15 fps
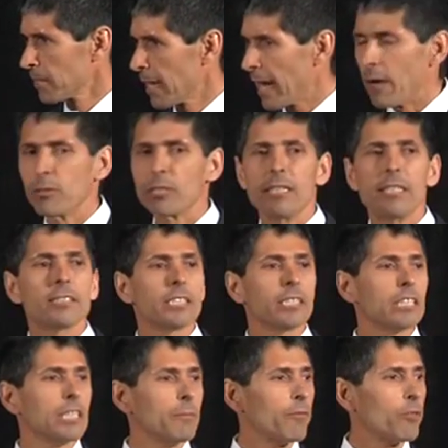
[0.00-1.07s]
I was in the
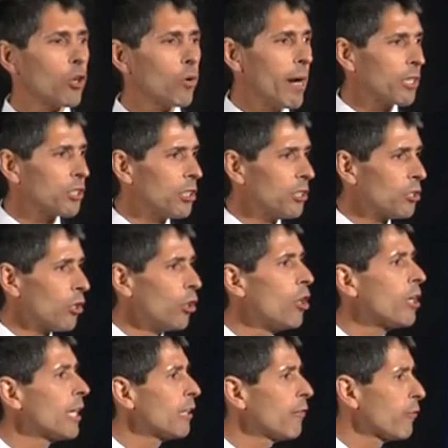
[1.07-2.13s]
system of corrections
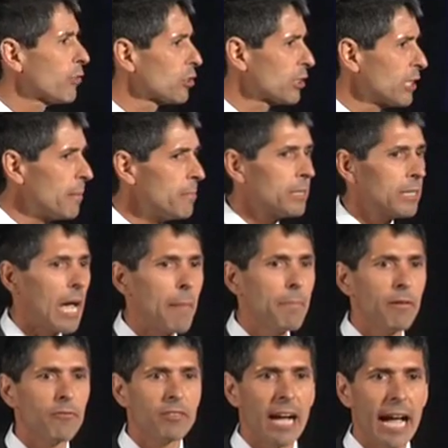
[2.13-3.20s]
looking for some type
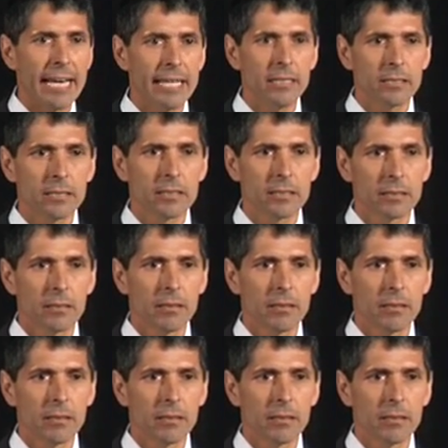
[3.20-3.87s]
of guidance,